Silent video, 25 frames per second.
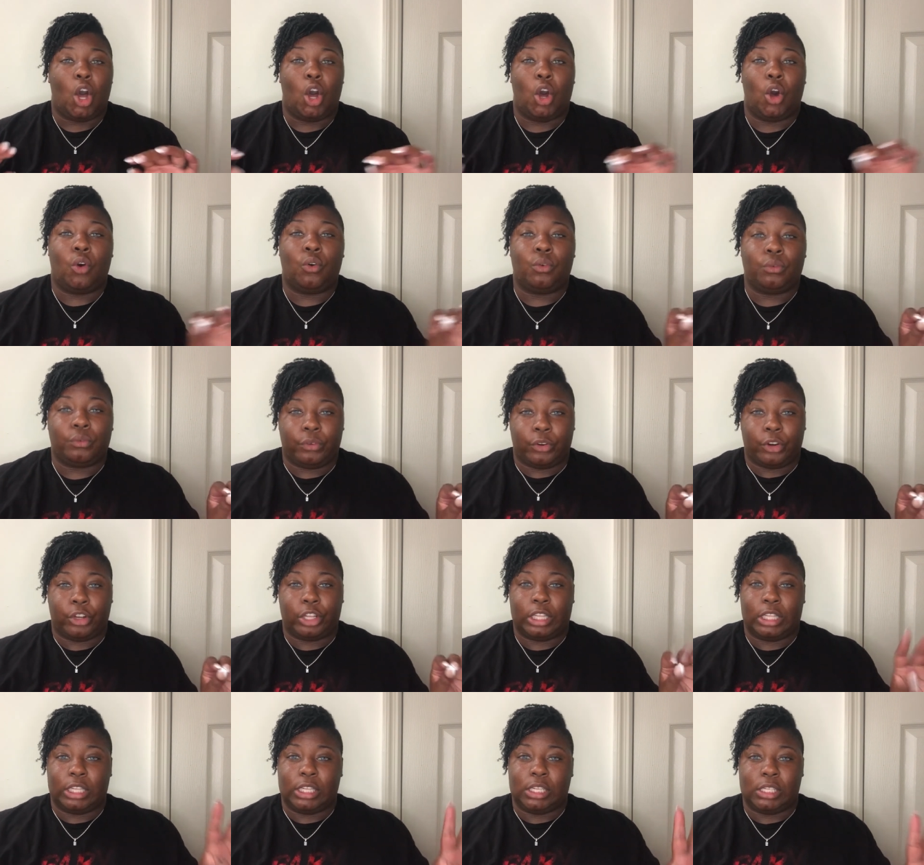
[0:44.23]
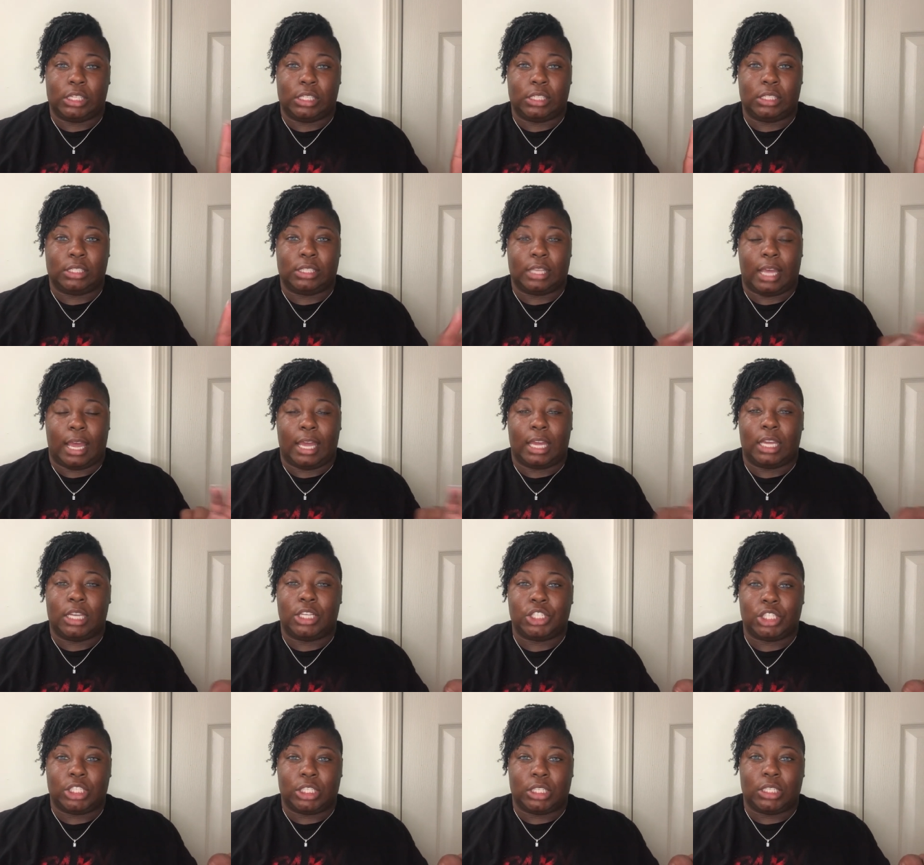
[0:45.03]
over these
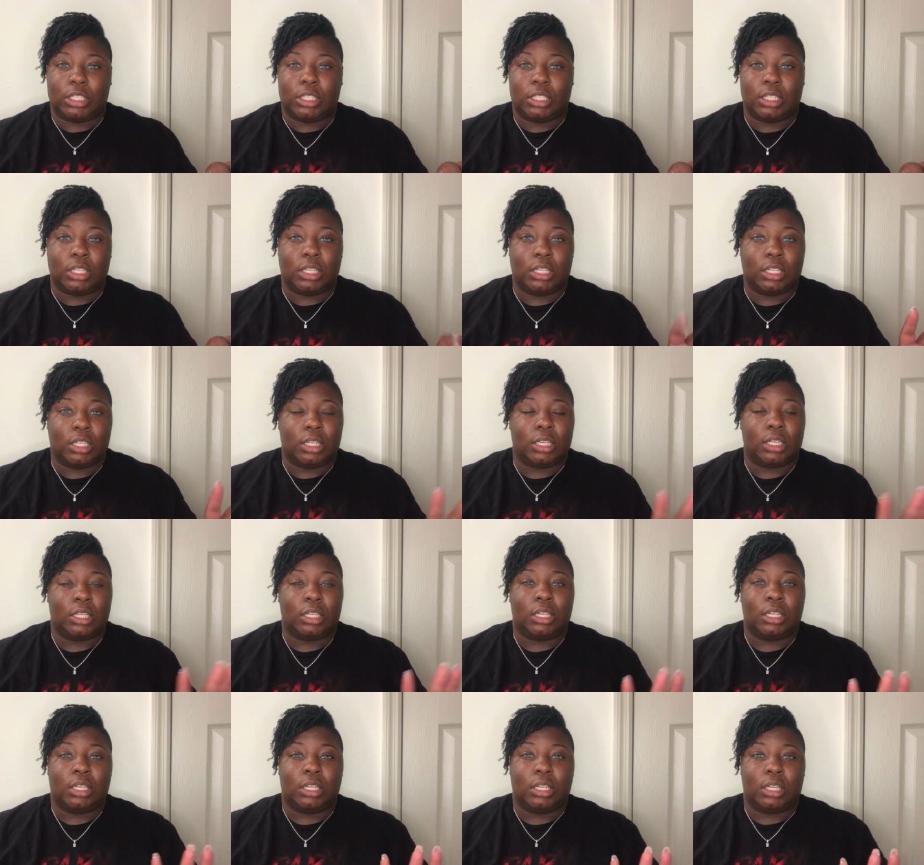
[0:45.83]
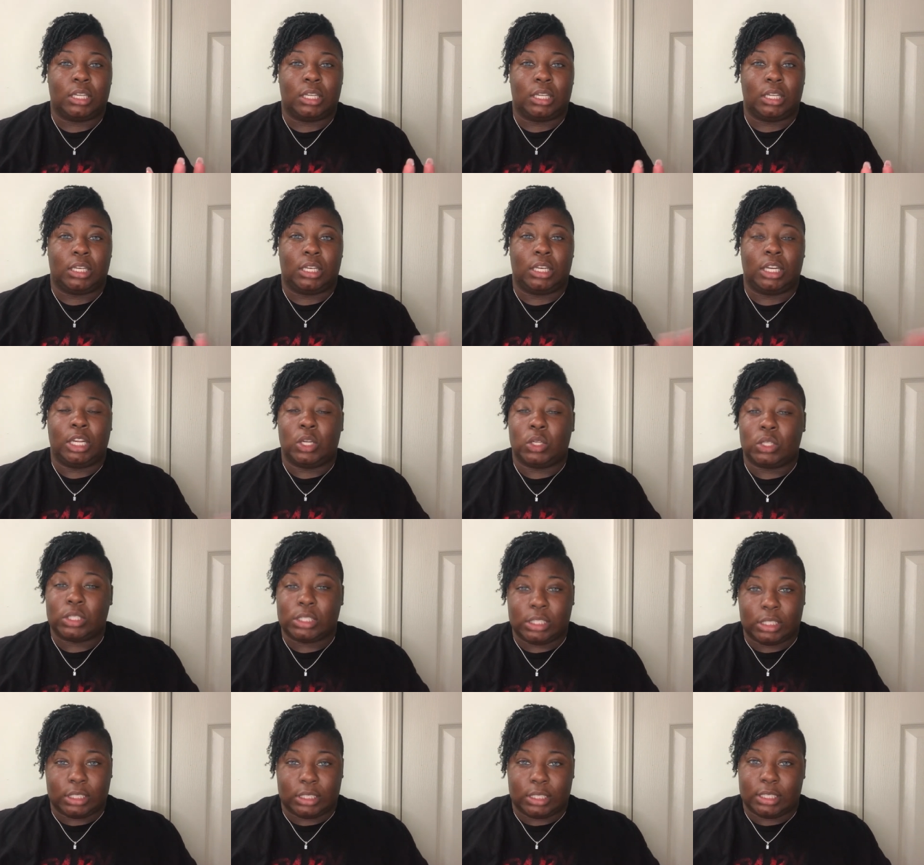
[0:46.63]
Asian nail
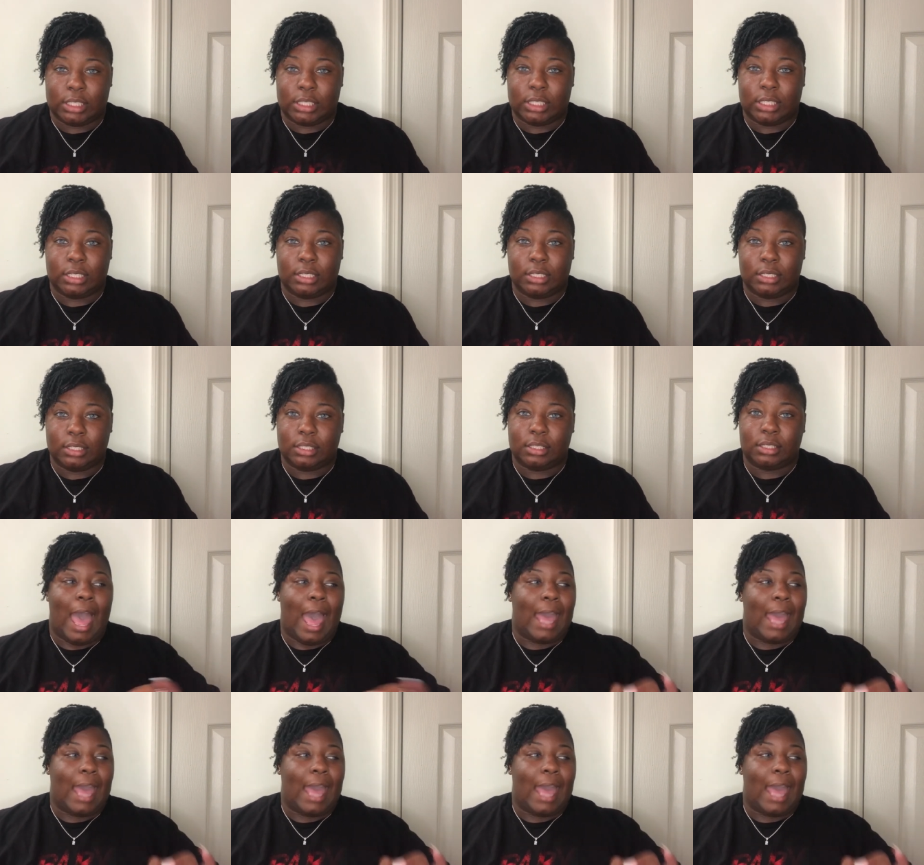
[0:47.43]
salons.